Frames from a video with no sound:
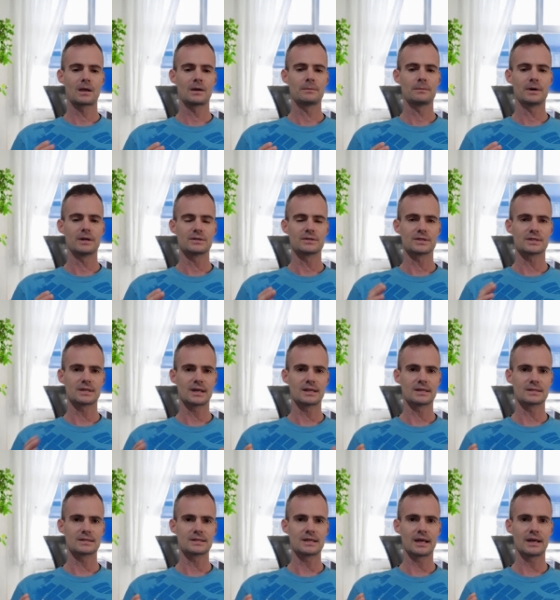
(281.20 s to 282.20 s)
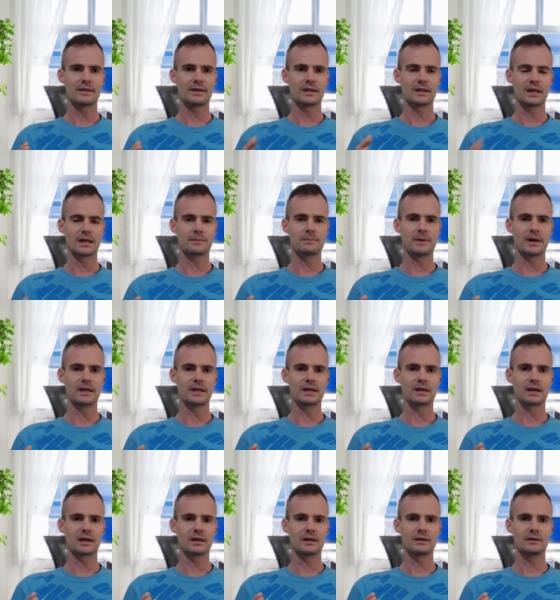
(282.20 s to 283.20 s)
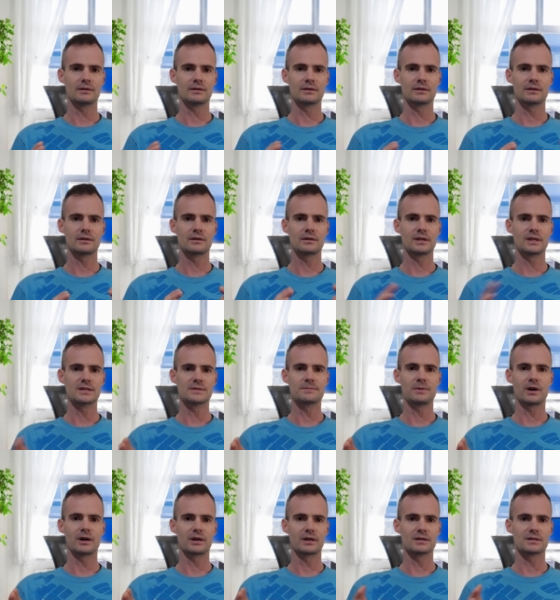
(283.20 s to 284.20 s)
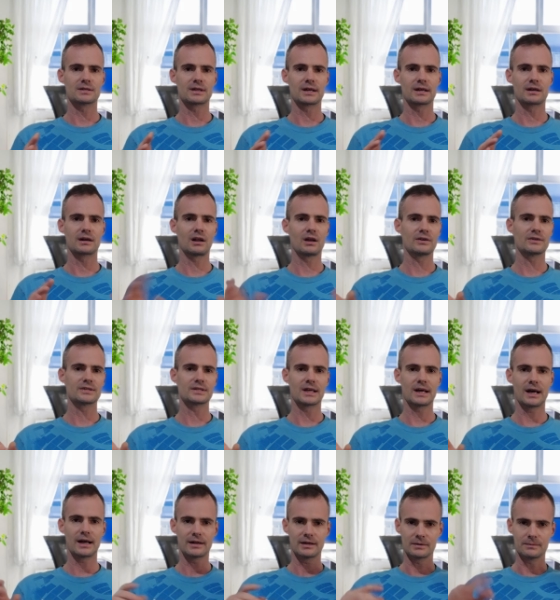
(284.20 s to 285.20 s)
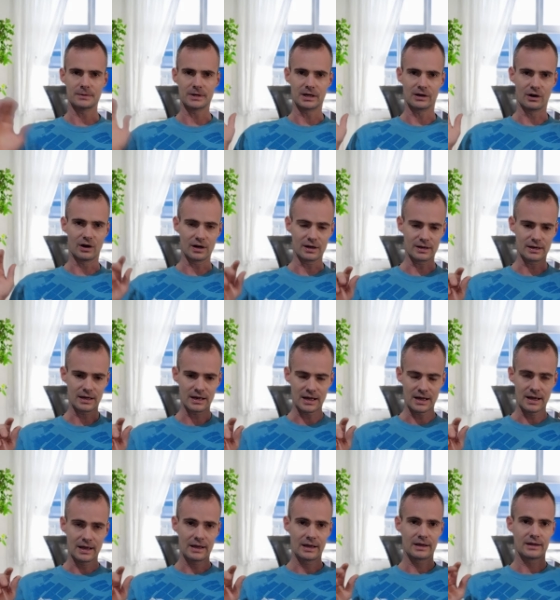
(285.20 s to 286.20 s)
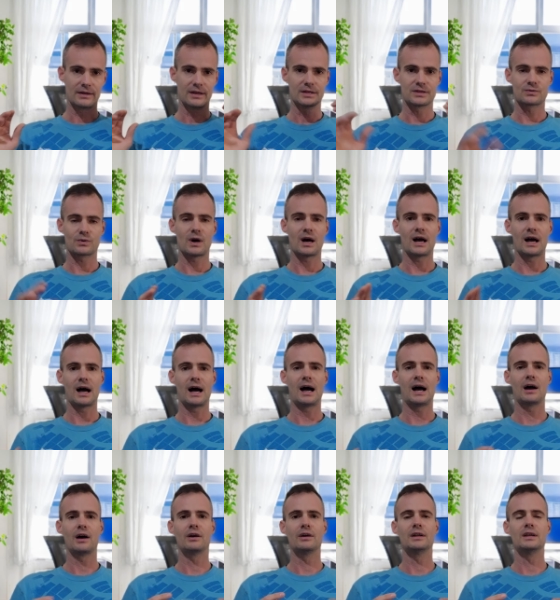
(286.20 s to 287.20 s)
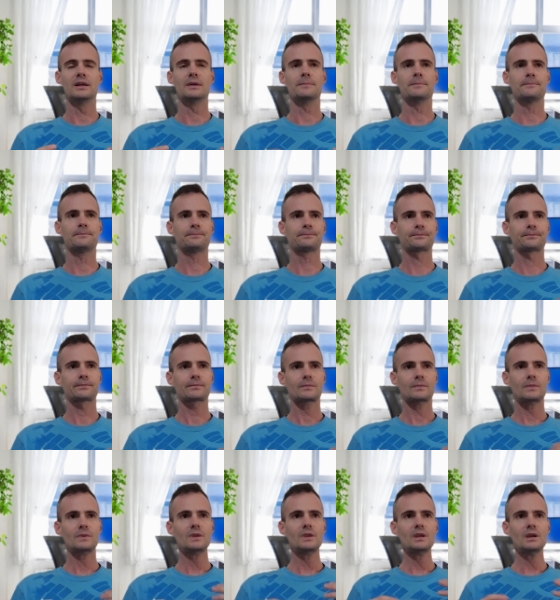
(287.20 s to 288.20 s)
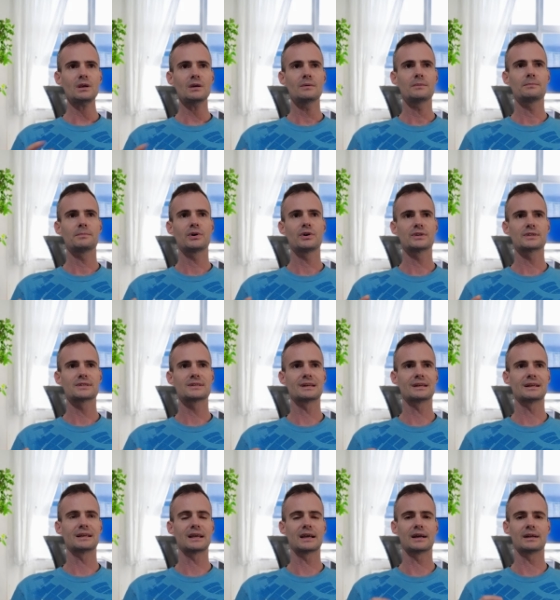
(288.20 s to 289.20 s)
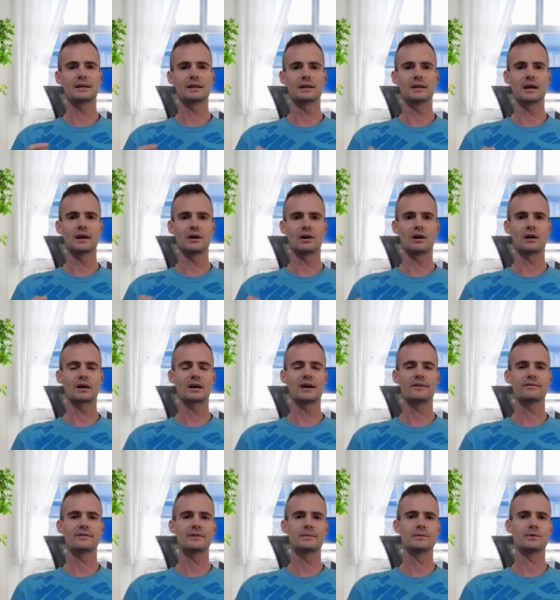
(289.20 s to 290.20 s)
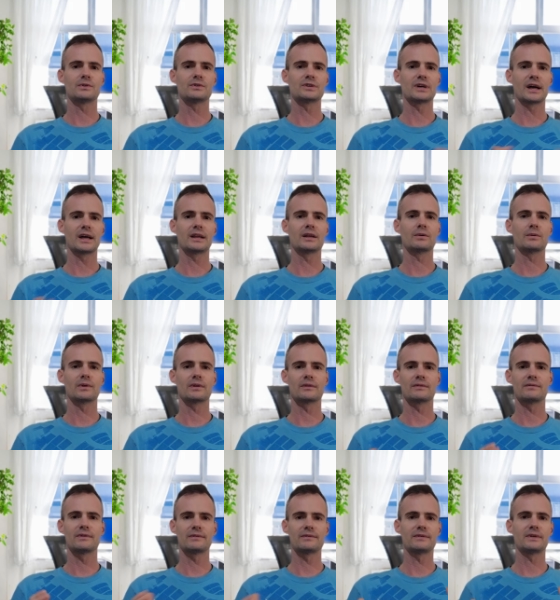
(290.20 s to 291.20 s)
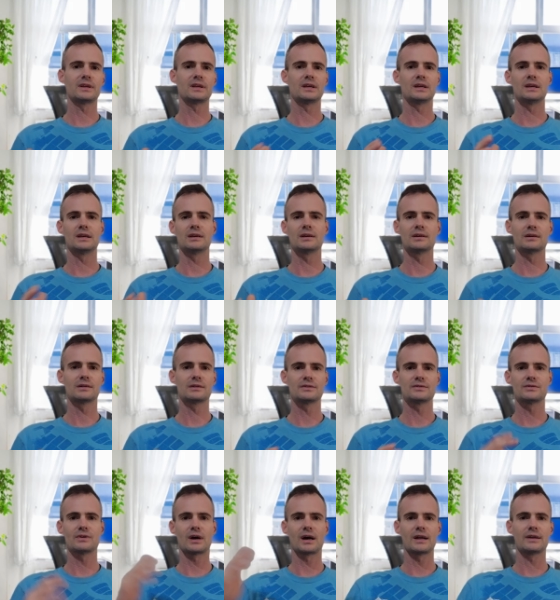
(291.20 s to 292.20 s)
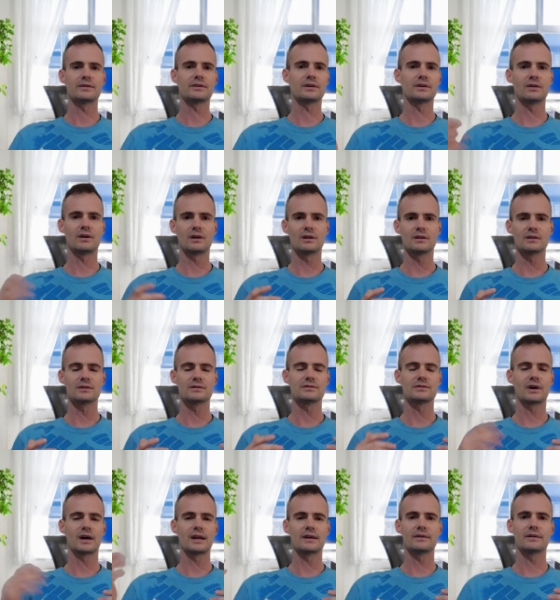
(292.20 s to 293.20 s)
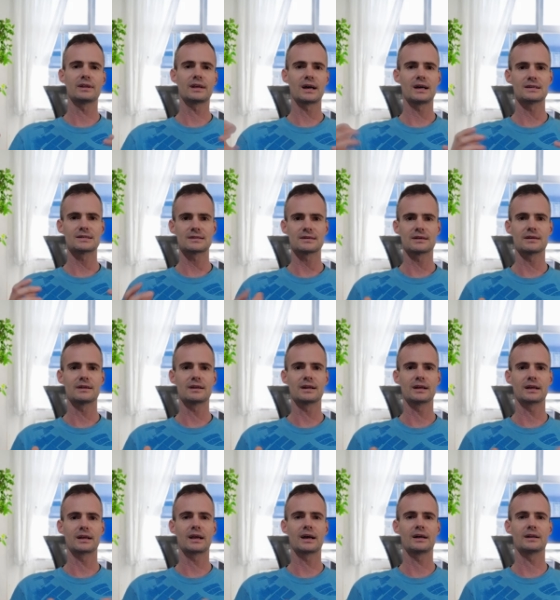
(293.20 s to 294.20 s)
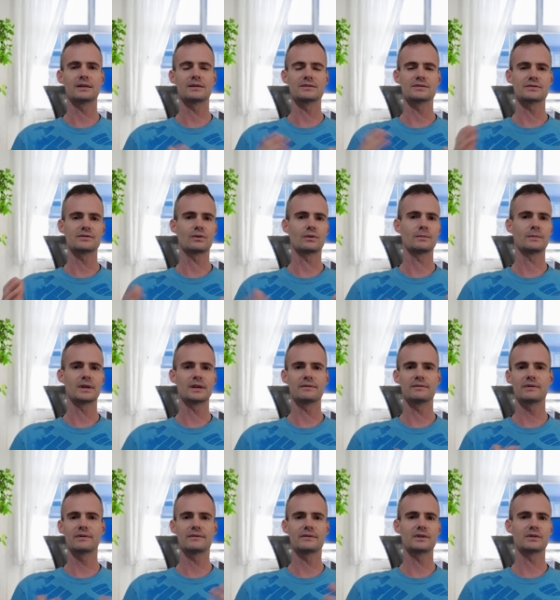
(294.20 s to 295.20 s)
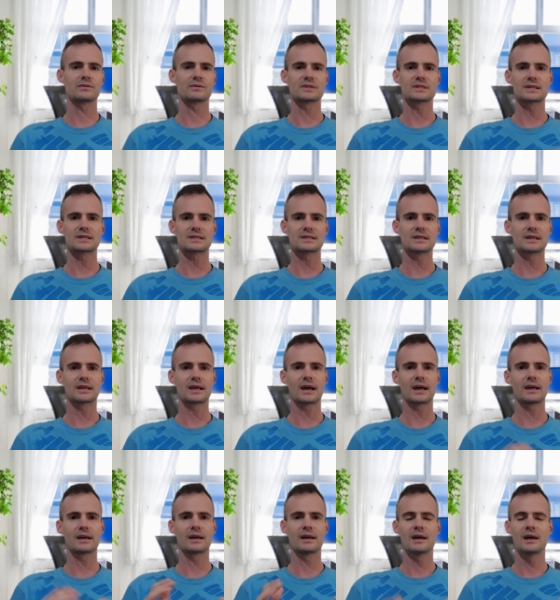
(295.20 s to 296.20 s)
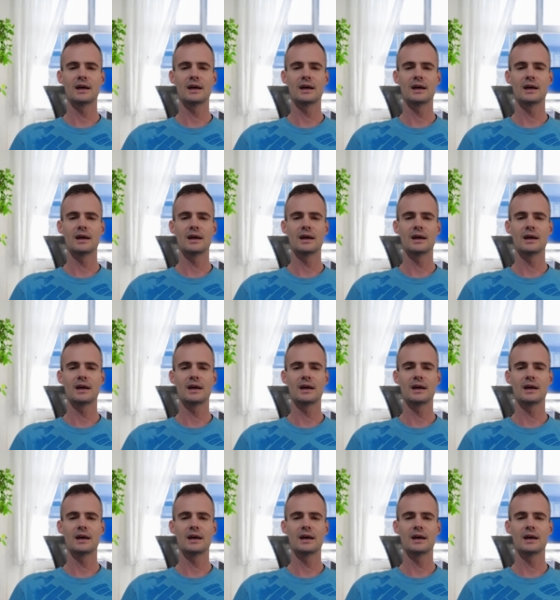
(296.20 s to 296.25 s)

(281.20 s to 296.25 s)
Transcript: but just understand that that money can, these brokers can close down and be gone. That's why I only personally and uh, are comfortable trading with 50 to 100 dollar to 100,000 in an account. It's normally 50 or 60k